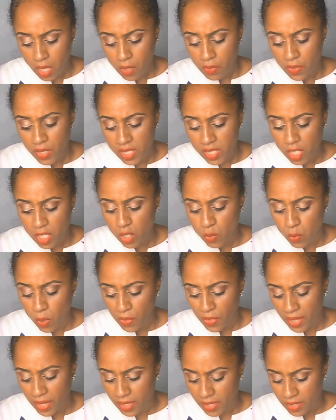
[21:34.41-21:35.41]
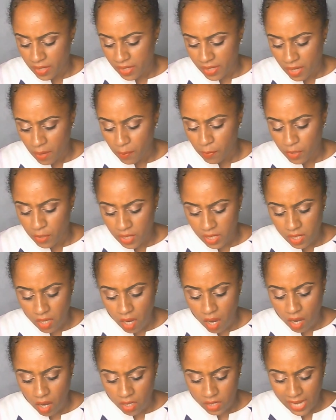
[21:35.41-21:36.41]
This is what the Temperance
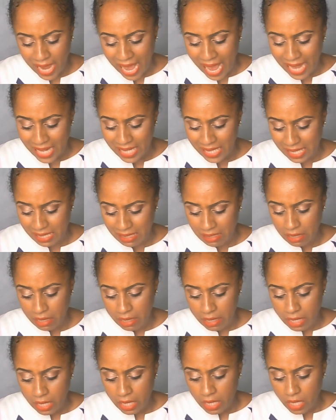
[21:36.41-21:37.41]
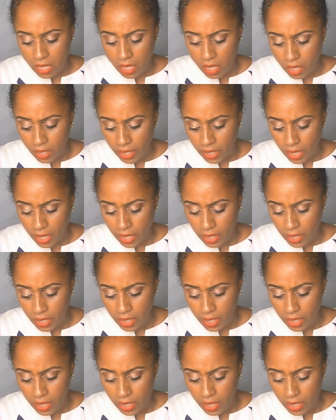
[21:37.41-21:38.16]
card has, okay?